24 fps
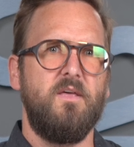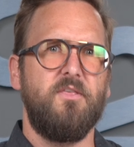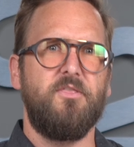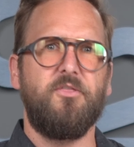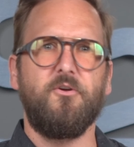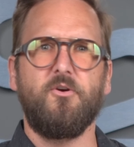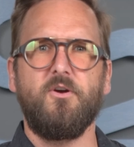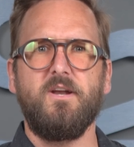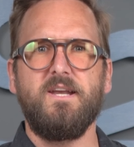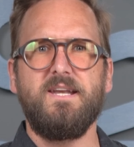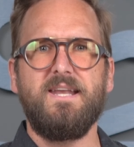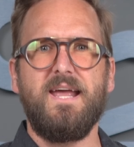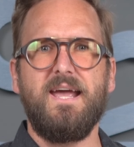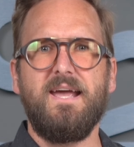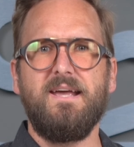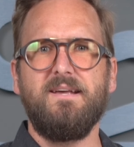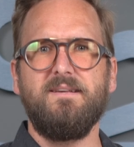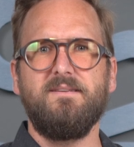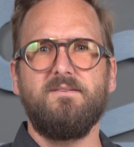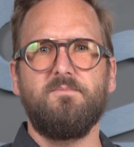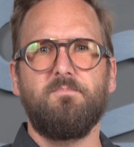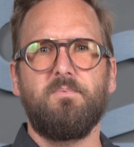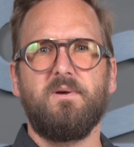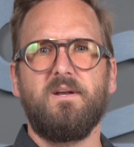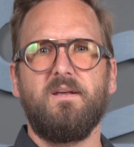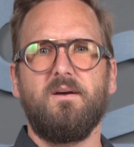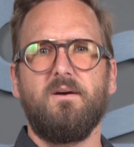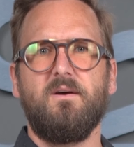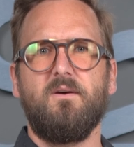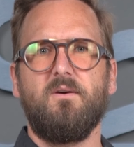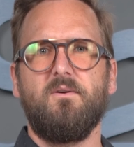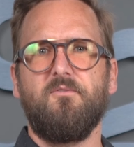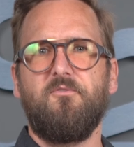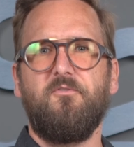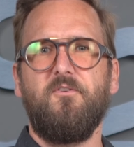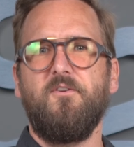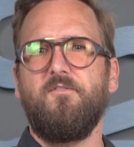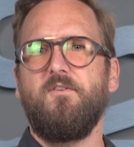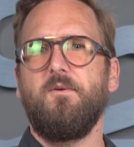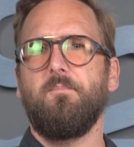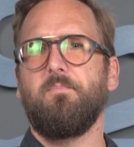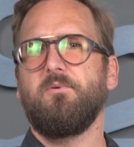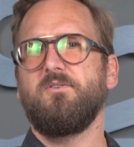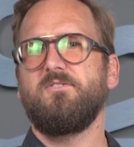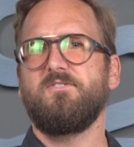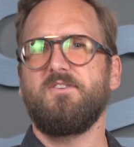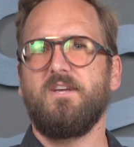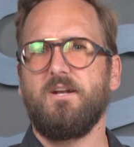30 days but a
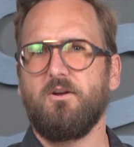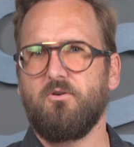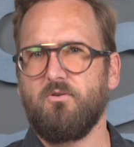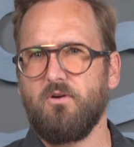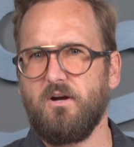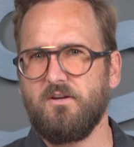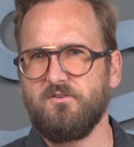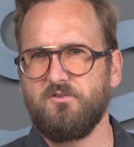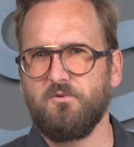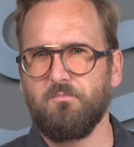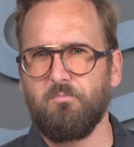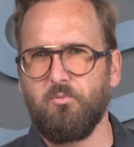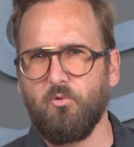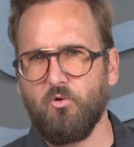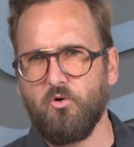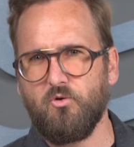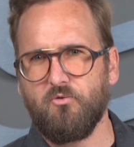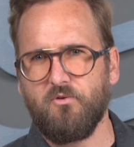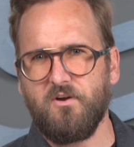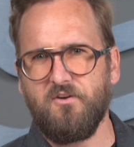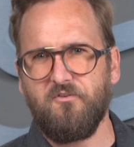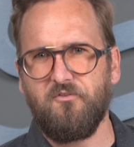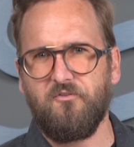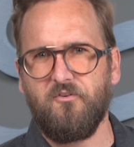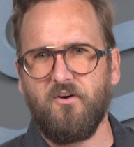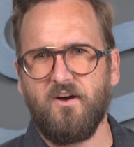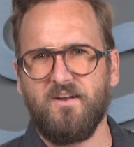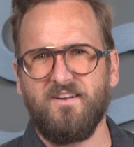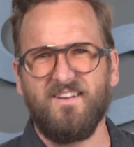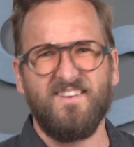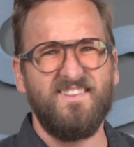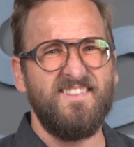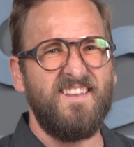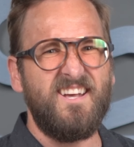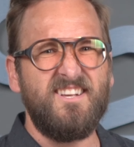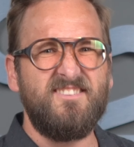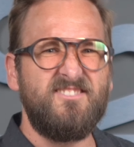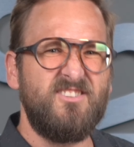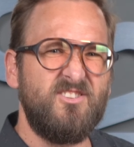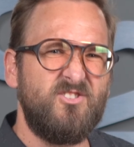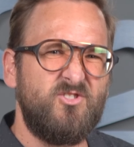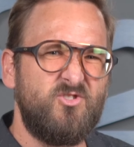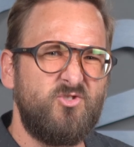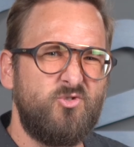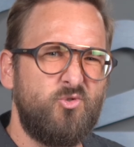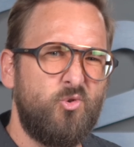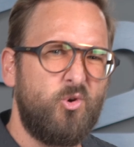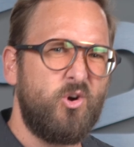50% across the board refund unless
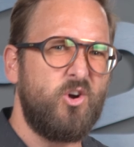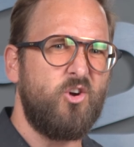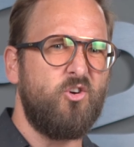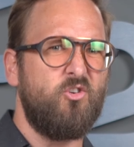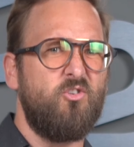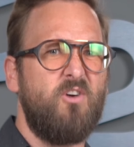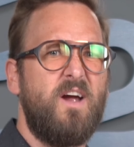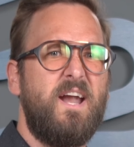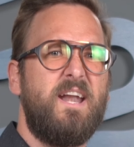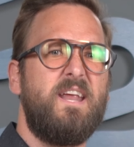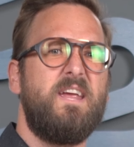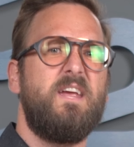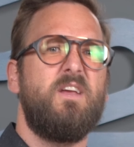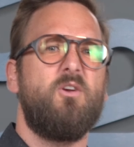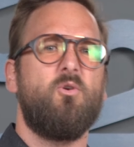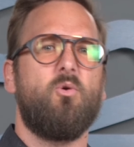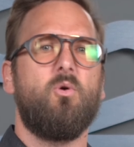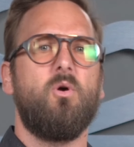it's store credit